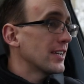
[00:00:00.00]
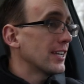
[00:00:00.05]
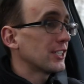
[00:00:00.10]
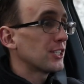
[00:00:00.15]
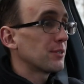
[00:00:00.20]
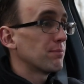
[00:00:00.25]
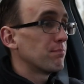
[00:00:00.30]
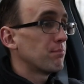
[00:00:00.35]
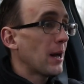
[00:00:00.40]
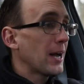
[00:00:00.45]

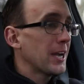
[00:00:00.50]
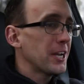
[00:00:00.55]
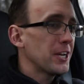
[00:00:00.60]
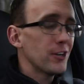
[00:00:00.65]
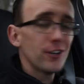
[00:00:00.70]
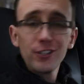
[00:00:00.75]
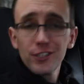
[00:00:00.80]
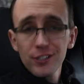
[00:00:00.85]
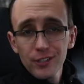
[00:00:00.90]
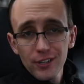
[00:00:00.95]
its
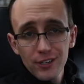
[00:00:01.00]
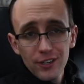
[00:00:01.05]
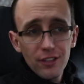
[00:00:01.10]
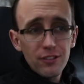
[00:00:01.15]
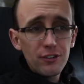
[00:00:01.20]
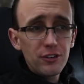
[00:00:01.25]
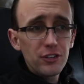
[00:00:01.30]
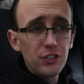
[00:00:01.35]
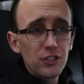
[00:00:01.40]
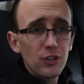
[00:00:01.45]
binders are
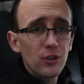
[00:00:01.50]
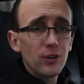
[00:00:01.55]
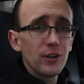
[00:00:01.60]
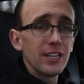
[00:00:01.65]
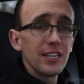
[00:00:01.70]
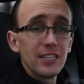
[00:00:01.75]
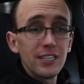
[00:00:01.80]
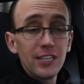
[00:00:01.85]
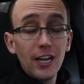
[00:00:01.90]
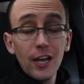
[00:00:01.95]
another
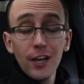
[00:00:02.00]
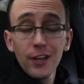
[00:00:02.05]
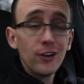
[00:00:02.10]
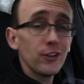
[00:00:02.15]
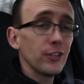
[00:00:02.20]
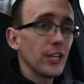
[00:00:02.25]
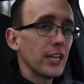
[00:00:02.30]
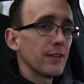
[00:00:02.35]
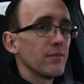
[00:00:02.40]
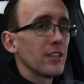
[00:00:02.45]
story
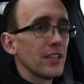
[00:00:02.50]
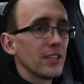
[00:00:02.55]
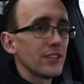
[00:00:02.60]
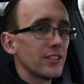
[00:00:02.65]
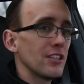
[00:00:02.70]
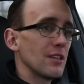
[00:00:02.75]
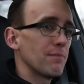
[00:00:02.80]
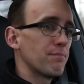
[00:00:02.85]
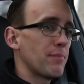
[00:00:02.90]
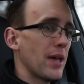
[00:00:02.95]
entirely.
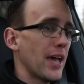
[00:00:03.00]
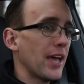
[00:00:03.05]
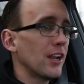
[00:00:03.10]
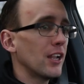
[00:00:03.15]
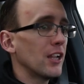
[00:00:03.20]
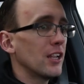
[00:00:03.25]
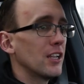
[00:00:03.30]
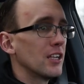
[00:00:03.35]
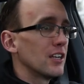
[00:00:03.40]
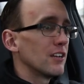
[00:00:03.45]
See, the
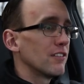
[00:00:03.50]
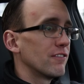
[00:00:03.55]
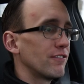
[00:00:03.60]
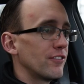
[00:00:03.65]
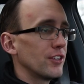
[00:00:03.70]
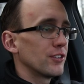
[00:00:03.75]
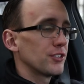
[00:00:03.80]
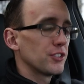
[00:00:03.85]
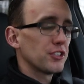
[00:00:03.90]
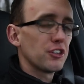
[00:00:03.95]
pedal
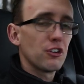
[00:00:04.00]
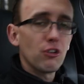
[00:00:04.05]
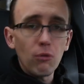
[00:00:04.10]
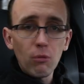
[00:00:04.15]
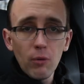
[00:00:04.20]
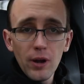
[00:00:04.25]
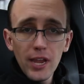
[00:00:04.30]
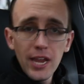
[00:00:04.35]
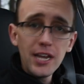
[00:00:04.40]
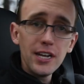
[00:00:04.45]
feels
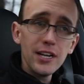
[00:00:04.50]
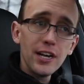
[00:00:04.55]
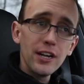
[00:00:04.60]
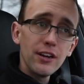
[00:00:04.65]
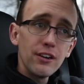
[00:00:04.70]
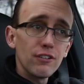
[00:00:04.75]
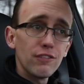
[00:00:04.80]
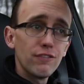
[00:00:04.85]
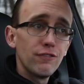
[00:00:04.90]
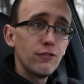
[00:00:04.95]
great
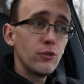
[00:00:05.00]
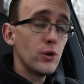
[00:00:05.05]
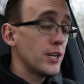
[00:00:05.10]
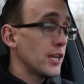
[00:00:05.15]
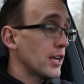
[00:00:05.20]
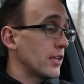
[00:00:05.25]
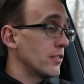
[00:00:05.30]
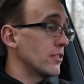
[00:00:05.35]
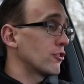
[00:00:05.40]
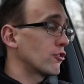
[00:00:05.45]

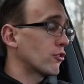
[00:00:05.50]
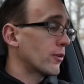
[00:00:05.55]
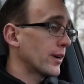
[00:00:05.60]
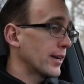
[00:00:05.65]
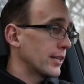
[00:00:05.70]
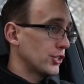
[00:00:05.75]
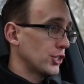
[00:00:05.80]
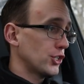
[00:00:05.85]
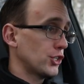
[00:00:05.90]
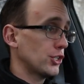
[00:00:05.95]
underfoot, and the
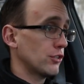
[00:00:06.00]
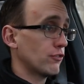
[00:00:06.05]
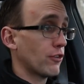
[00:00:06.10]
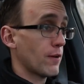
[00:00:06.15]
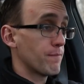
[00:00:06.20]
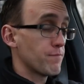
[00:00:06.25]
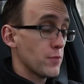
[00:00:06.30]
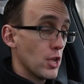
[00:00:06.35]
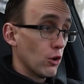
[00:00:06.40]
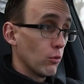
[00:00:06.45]
transition
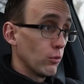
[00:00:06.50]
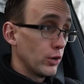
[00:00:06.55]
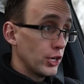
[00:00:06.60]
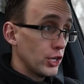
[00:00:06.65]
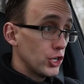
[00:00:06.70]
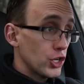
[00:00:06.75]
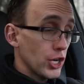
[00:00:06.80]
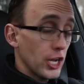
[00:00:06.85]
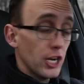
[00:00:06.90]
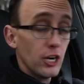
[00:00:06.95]
from
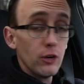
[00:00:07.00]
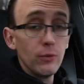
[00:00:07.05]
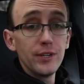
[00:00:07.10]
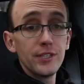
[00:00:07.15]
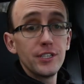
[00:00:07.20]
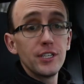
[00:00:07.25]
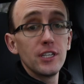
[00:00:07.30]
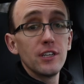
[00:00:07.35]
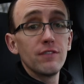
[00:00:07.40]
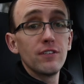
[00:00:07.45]

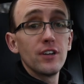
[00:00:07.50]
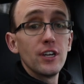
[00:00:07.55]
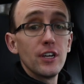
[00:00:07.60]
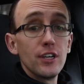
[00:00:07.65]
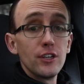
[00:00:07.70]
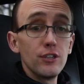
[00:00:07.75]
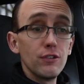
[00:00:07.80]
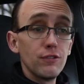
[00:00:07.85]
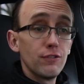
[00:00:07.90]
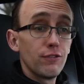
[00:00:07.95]
regenerative
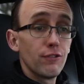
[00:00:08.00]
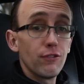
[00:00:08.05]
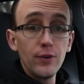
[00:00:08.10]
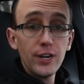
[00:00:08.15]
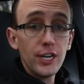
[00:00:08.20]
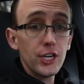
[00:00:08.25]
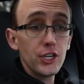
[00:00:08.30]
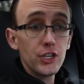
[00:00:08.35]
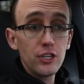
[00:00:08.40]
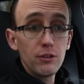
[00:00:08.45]
to
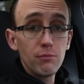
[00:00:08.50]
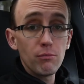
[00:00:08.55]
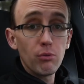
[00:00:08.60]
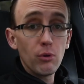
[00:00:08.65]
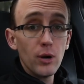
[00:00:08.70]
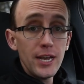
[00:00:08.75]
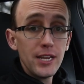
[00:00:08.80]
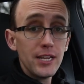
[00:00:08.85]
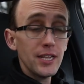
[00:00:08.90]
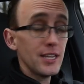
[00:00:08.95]
friction
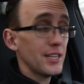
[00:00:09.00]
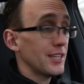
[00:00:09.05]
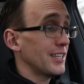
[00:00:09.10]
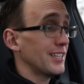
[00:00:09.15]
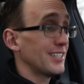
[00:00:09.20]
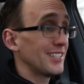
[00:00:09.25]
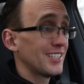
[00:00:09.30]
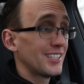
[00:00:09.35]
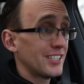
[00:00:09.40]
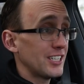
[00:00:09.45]
braking
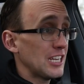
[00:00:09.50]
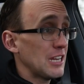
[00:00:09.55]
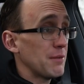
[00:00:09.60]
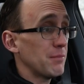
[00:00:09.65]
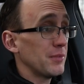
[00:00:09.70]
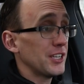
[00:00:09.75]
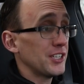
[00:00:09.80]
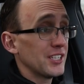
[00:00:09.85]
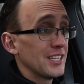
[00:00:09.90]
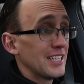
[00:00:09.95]
is
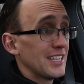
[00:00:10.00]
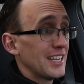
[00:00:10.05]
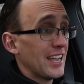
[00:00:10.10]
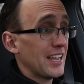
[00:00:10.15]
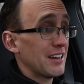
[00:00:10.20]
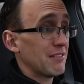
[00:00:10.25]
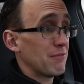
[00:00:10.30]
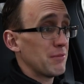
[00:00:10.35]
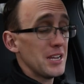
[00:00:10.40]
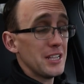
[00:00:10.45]
seamless,
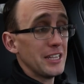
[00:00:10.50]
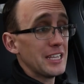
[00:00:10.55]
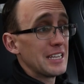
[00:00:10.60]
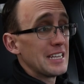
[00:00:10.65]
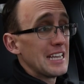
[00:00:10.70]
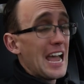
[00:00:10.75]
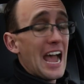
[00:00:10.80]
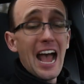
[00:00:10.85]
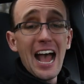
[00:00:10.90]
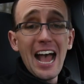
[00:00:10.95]
and
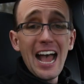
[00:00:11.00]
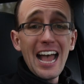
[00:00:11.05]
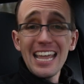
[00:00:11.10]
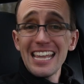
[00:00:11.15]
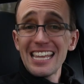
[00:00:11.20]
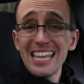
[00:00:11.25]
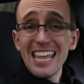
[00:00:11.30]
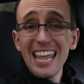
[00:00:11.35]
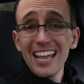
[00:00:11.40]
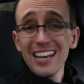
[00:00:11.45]
really,
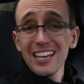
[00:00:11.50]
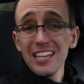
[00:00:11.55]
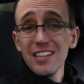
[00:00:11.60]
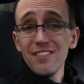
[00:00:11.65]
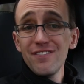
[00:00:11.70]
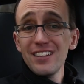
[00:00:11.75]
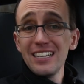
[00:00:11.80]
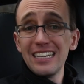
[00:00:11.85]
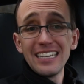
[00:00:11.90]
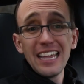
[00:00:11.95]
I can't
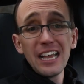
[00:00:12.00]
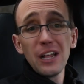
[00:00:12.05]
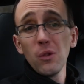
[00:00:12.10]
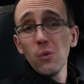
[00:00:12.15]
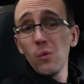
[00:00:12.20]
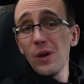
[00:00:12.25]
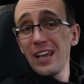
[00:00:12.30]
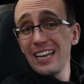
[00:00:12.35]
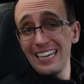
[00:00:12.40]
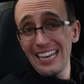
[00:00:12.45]
even
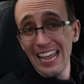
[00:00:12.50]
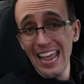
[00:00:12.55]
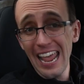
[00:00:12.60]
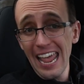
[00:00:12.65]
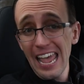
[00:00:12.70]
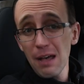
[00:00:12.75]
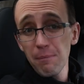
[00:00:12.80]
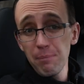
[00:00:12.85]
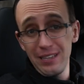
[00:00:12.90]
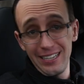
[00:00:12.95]
tell when it
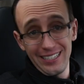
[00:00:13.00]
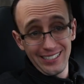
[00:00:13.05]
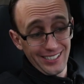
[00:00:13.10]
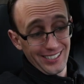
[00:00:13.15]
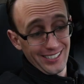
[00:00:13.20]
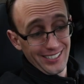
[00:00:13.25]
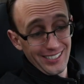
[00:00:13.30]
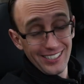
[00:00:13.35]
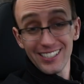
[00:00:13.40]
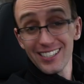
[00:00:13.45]

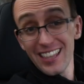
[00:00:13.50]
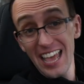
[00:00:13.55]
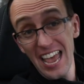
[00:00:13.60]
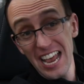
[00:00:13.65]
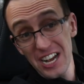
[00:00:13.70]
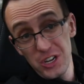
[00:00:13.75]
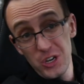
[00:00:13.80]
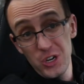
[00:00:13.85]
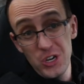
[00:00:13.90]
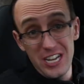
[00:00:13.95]
happens. It's
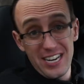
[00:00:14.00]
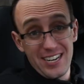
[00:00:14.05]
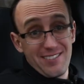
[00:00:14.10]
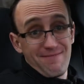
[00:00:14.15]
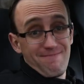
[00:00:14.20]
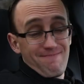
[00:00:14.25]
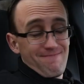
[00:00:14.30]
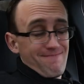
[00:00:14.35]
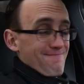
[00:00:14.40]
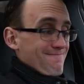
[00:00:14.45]
that
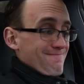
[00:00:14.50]
good.